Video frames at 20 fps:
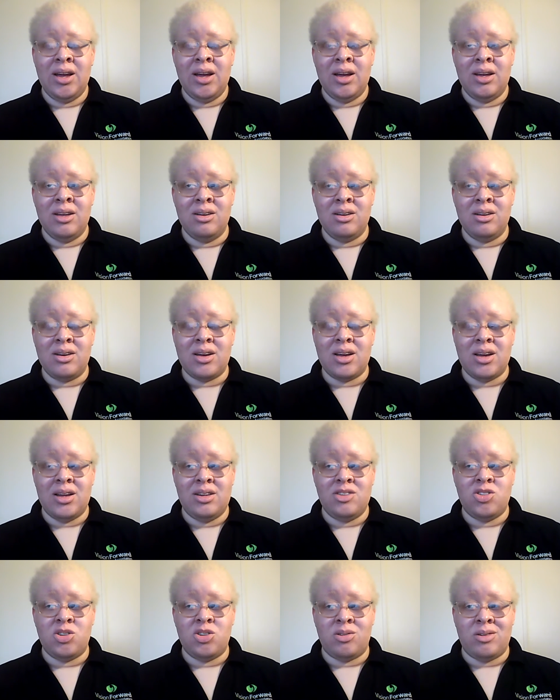You
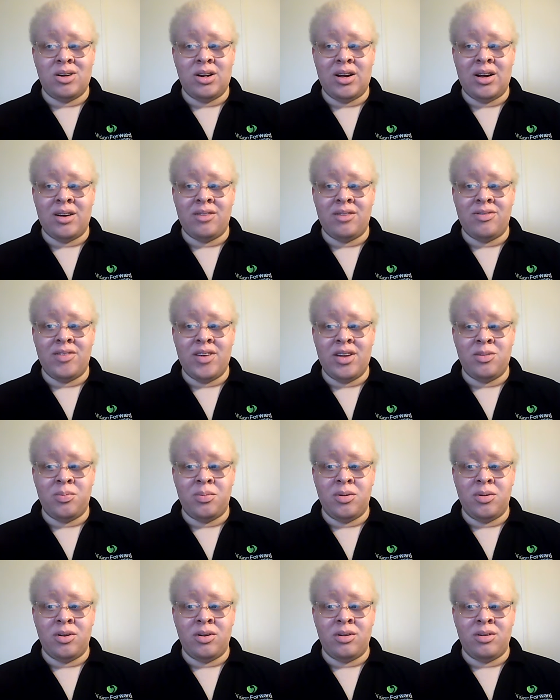can join our
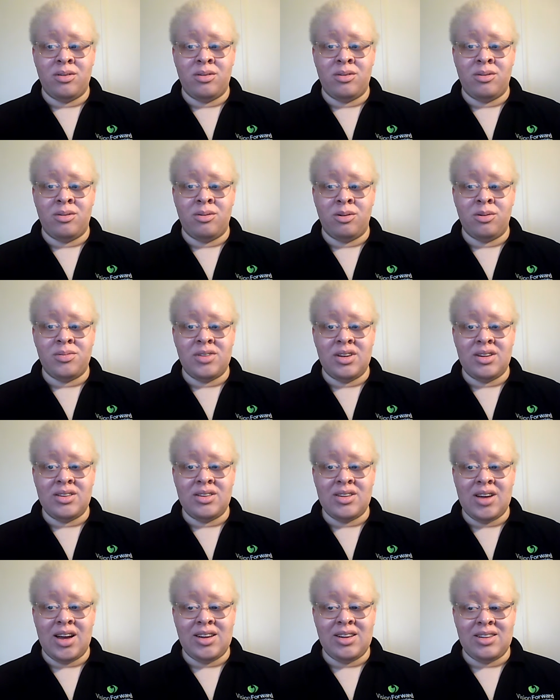Facebook groups
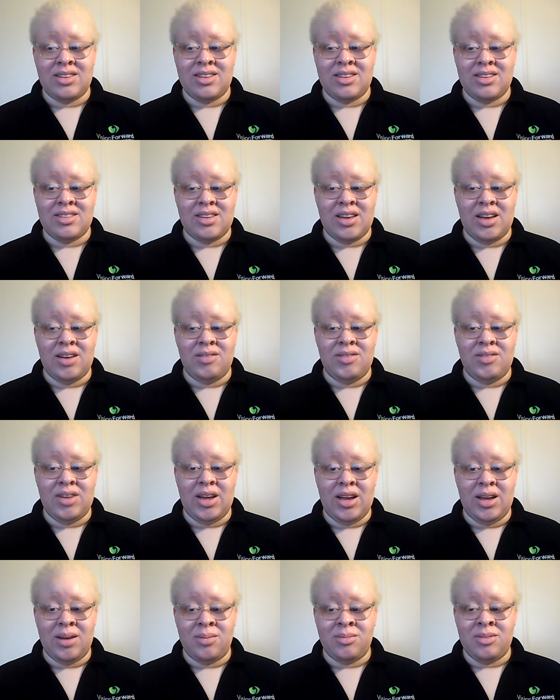entitled the same
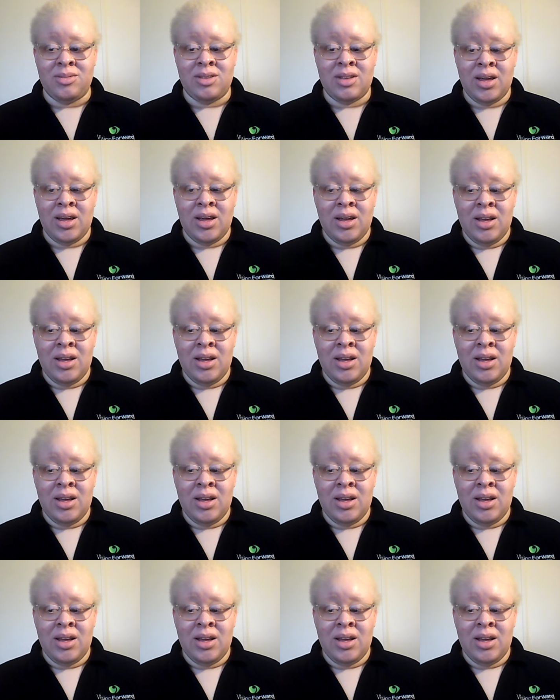names.